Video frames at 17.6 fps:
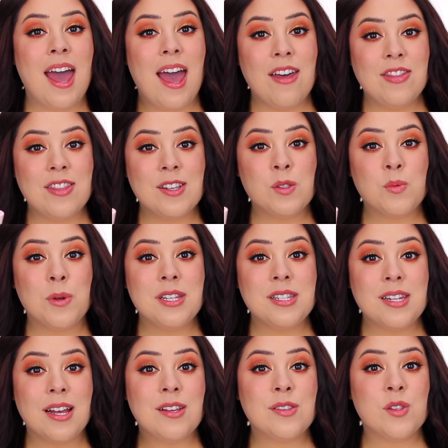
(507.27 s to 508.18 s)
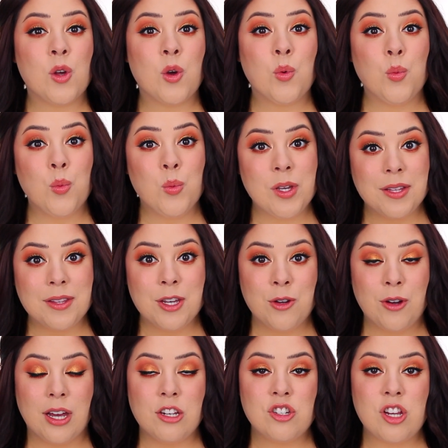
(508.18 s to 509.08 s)
and this one does a really
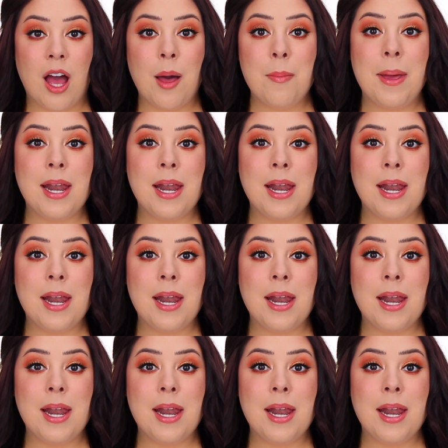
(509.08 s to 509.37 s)
great job,